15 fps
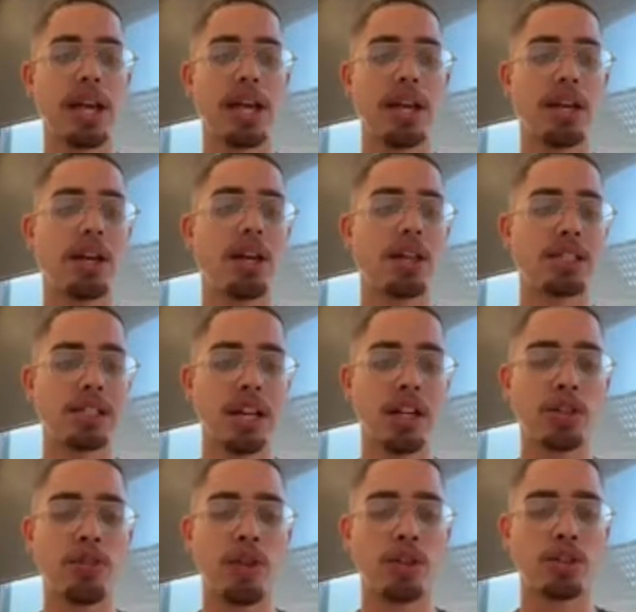a
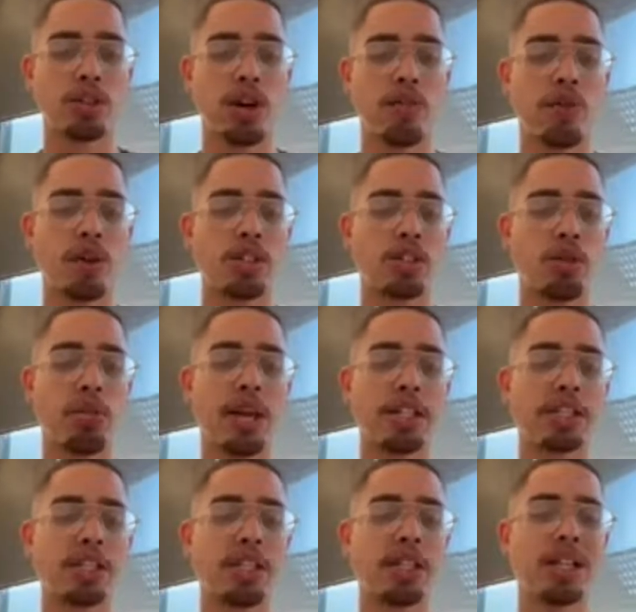sales funnel software. So
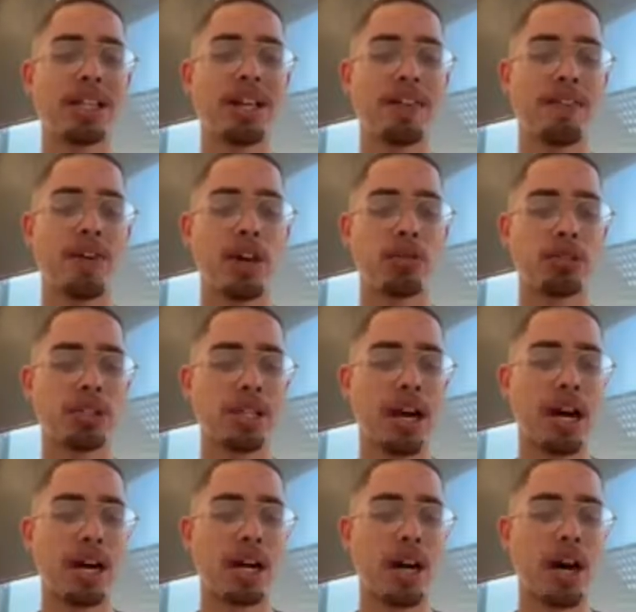basically
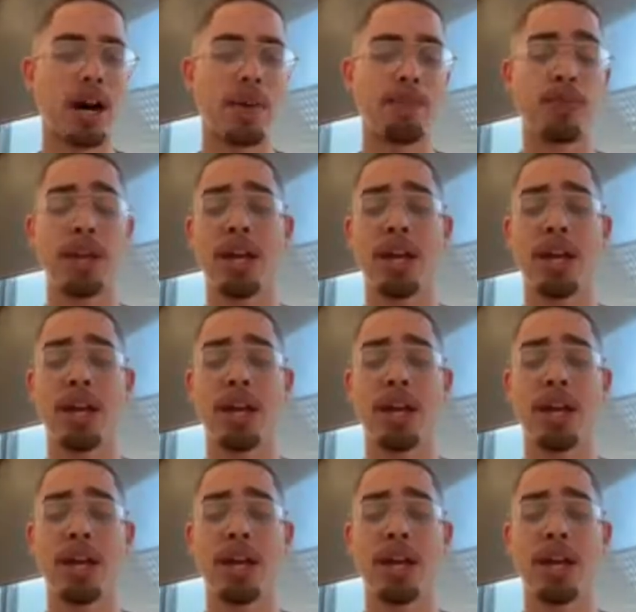clickfunnels.com.